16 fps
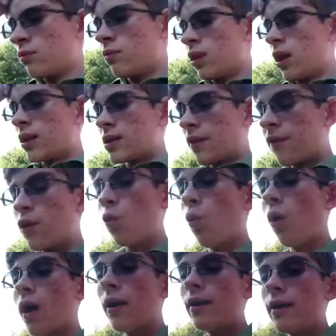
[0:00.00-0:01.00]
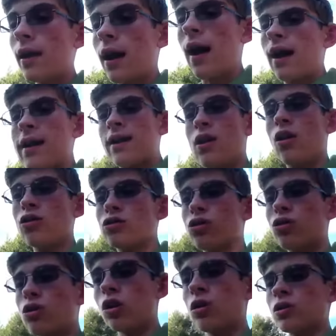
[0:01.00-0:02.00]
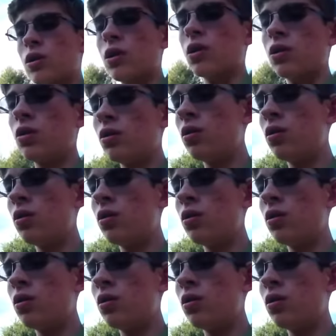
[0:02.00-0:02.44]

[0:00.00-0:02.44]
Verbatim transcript: Plus, if you want, I can also go to